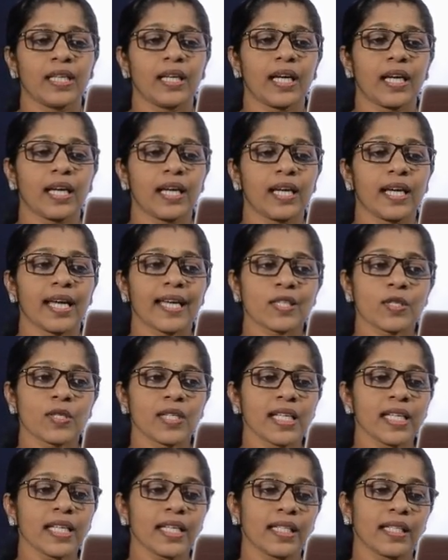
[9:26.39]

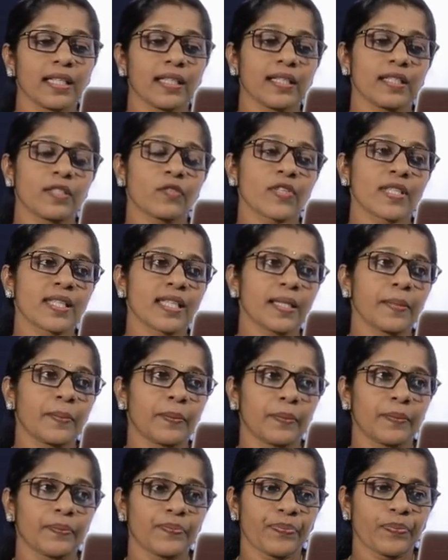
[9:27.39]
Actually, it was a
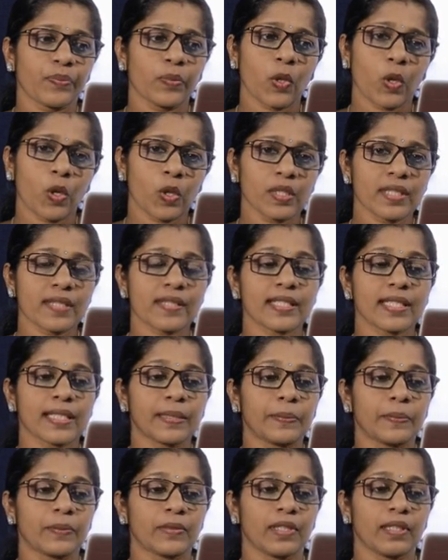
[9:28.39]
bold
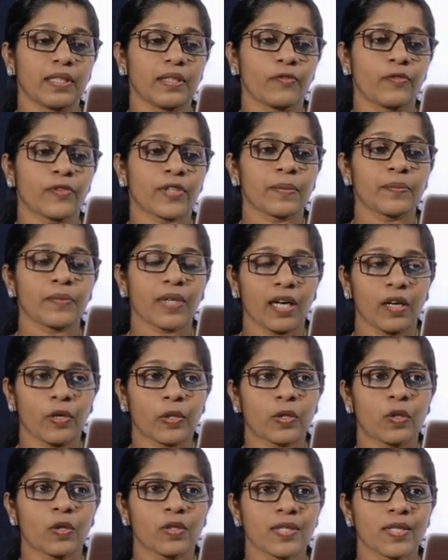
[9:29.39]
step from
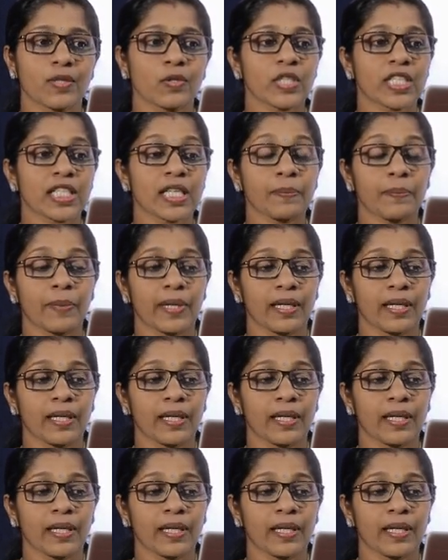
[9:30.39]
our constitutional